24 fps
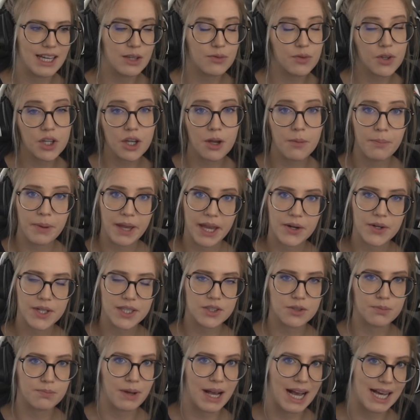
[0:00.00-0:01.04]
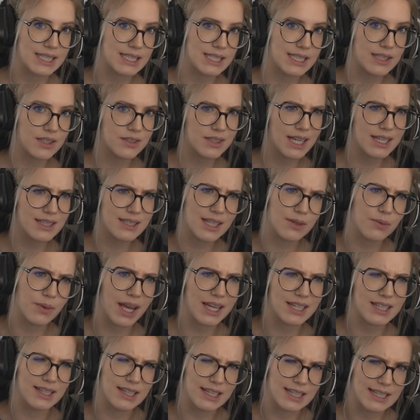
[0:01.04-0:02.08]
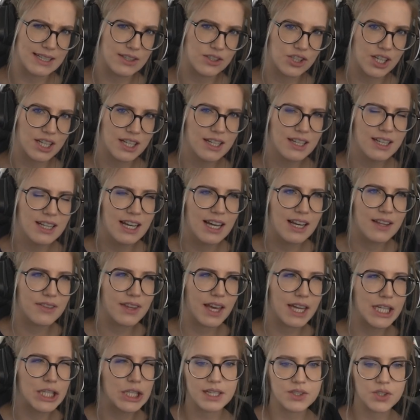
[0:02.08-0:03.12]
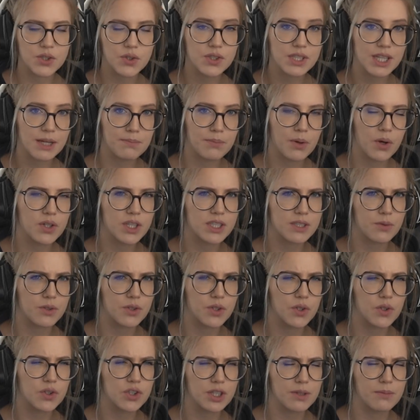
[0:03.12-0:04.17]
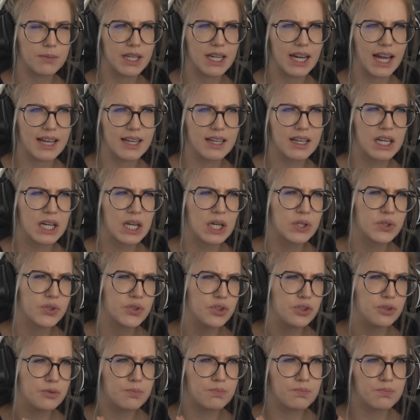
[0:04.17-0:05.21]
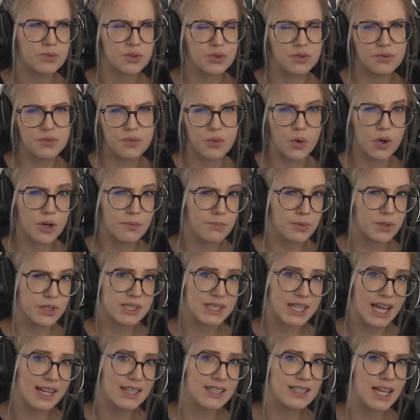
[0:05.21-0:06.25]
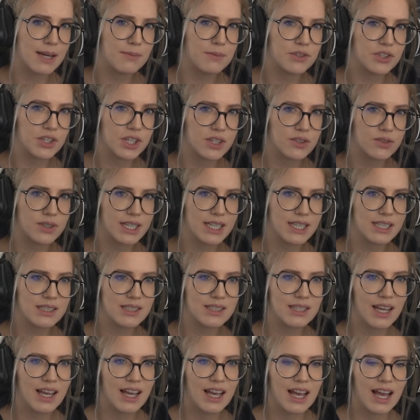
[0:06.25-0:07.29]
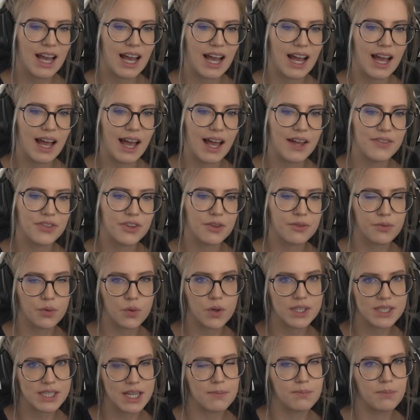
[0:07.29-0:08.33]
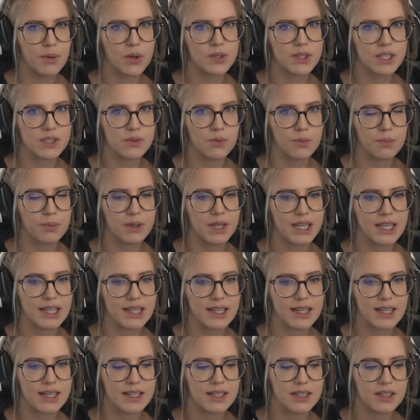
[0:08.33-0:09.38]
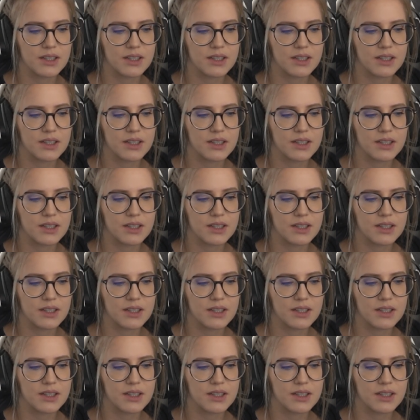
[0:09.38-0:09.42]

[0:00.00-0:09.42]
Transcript: if you compare it to past tier sets that we had in Legion, then the 2-set bonus would usually be like 2 to 4% damage increase, and the 4-set bonus would be